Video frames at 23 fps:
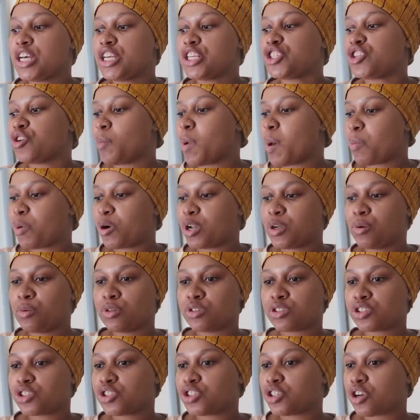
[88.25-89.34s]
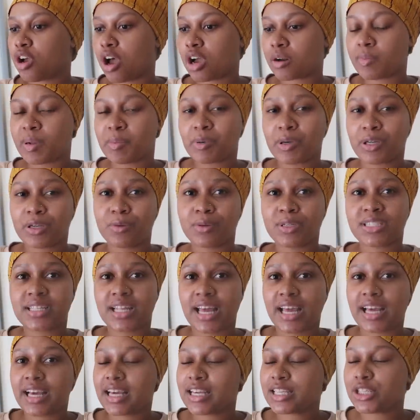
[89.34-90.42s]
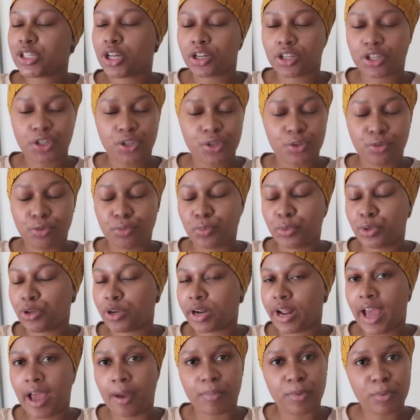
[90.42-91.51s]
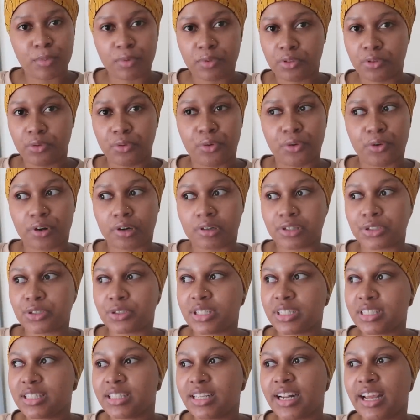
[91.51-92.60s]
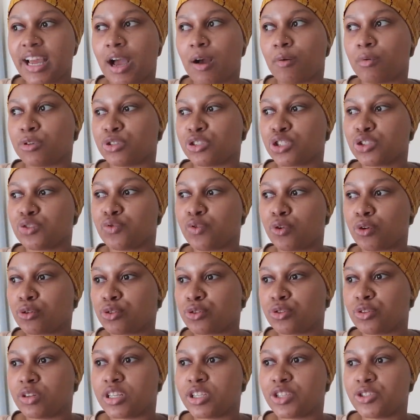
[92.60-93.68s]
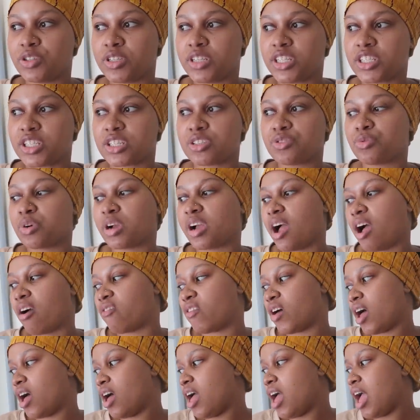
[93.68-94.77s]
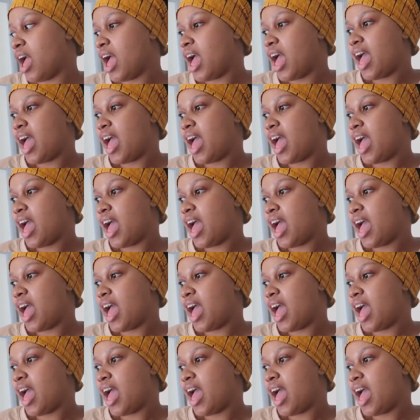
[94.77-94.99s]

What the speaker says: So my body was just shocked. My body was like, it's not cute, we're not happy with you, girl. So yesterday I was just forced to literally just recover.